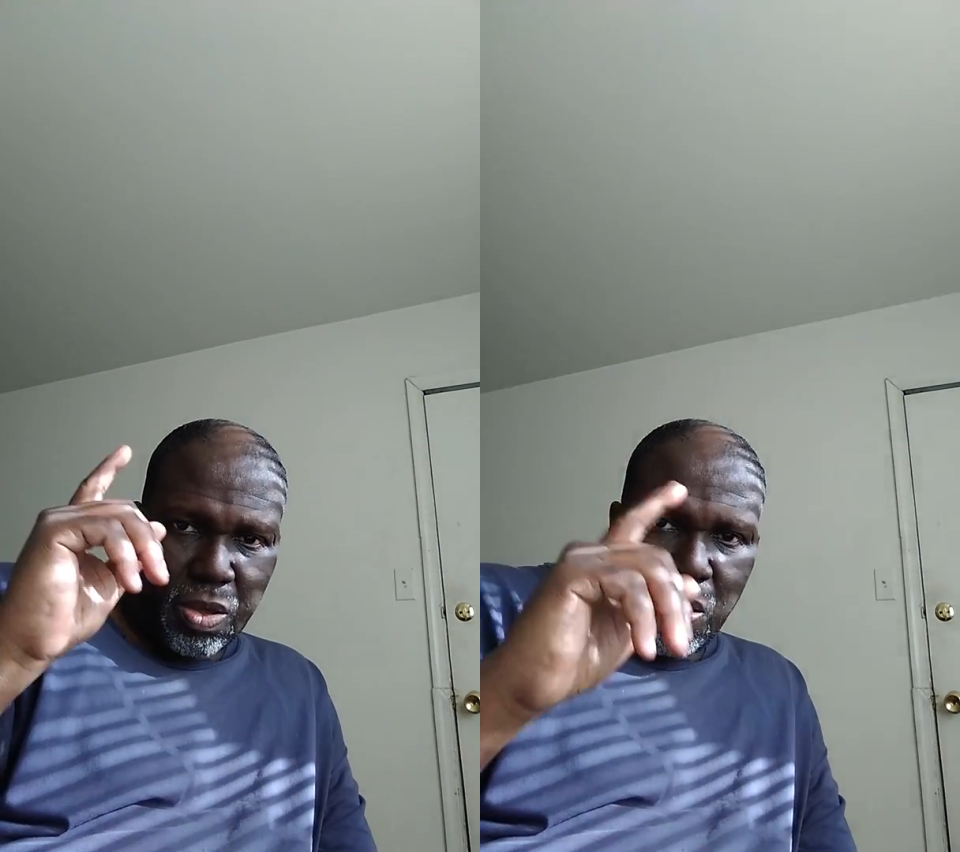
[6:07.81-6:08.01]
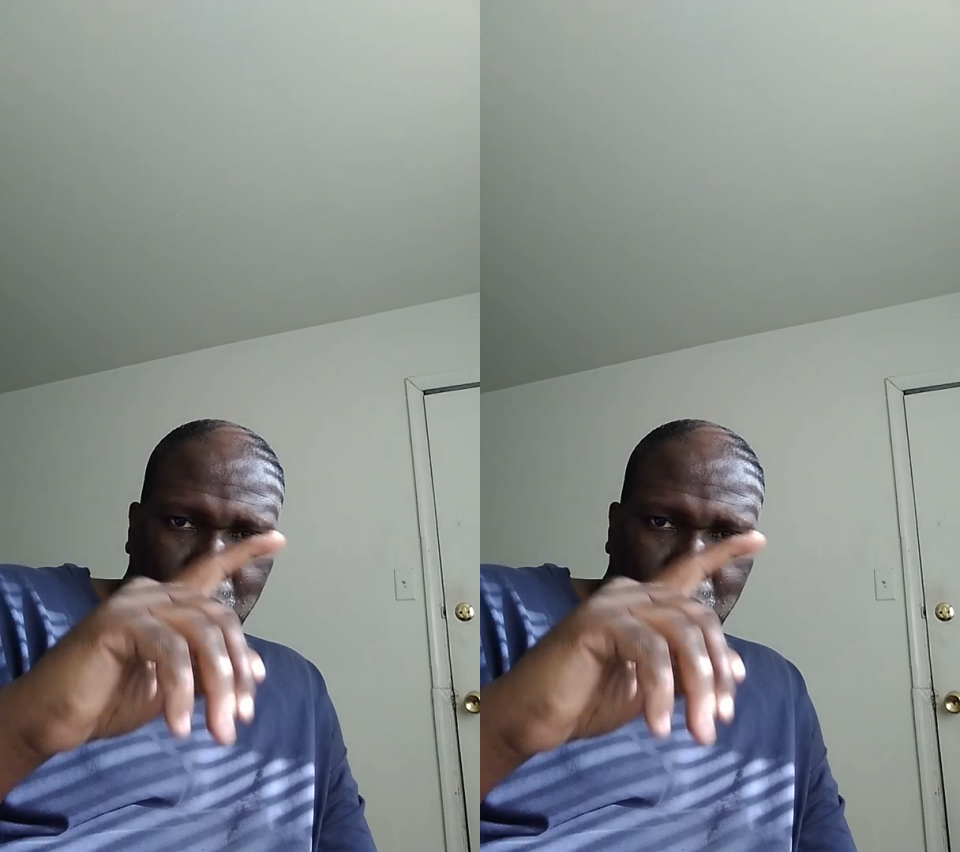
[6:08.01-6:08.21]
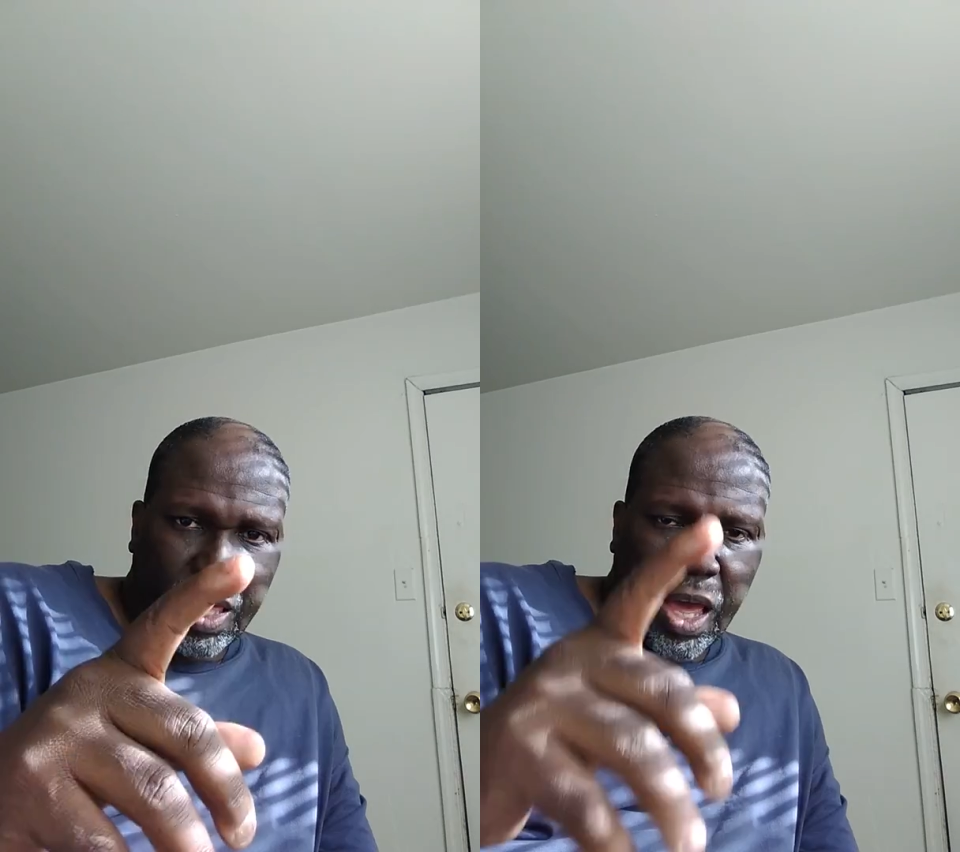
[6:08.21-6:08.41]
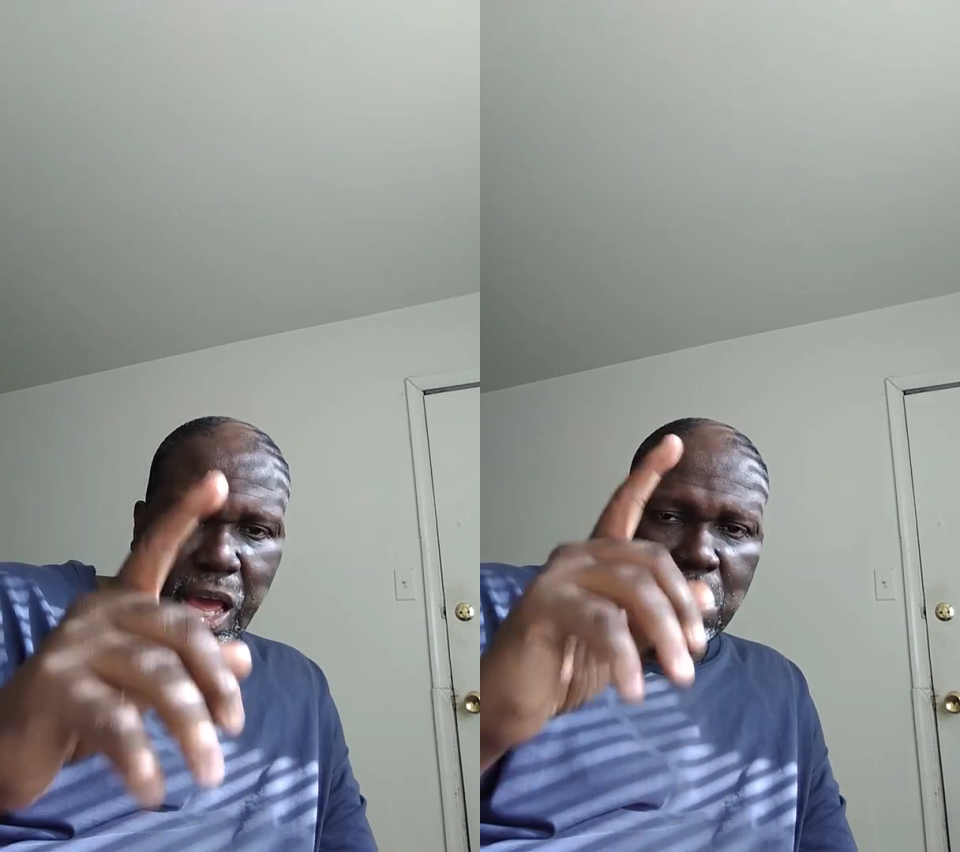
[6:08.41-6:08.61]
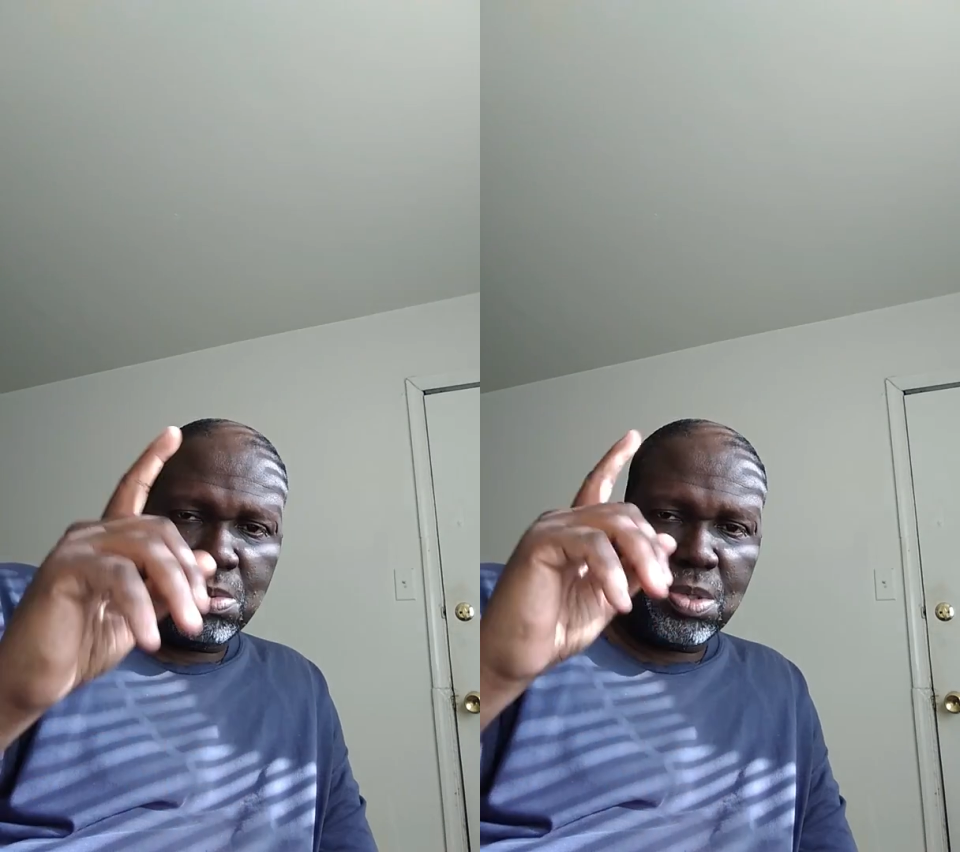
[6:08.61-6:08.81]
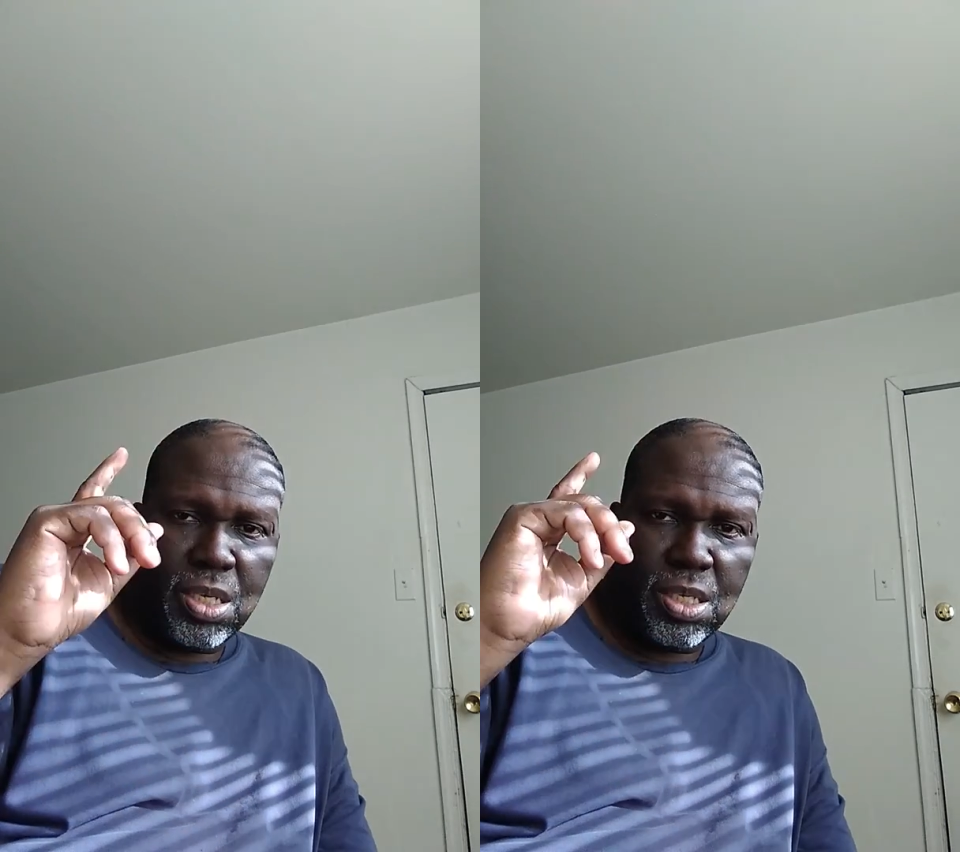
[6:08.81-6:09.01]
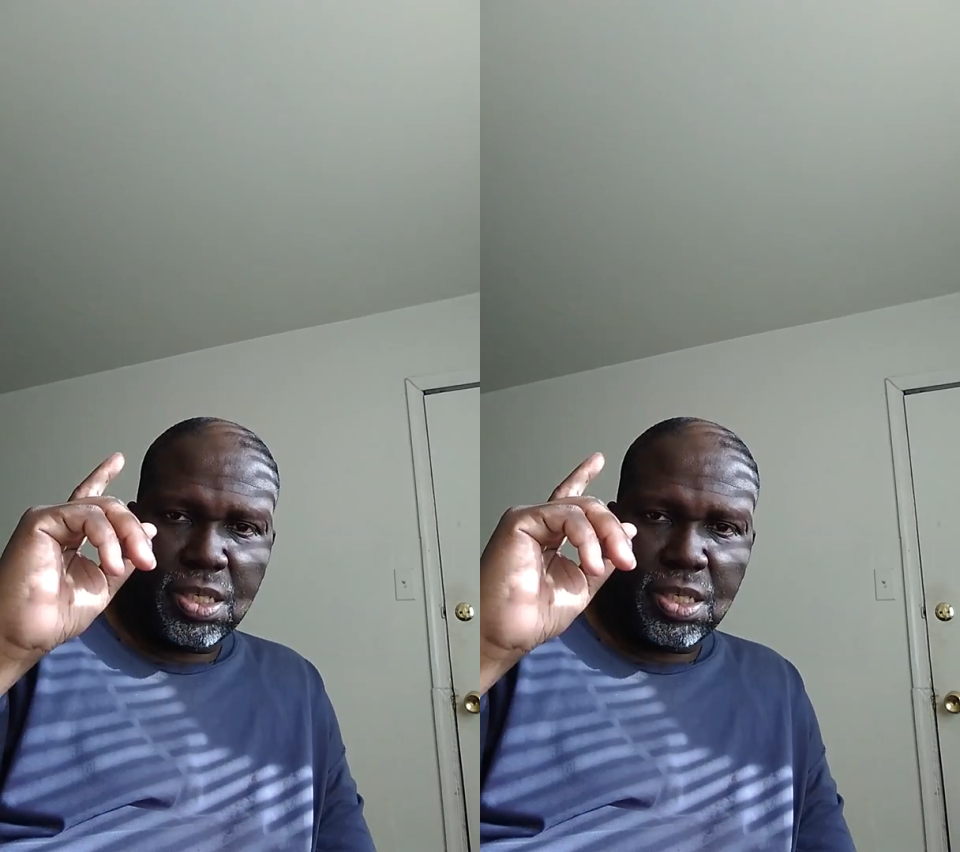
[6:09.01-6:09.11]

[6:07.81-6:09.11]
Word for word: If you see that coach,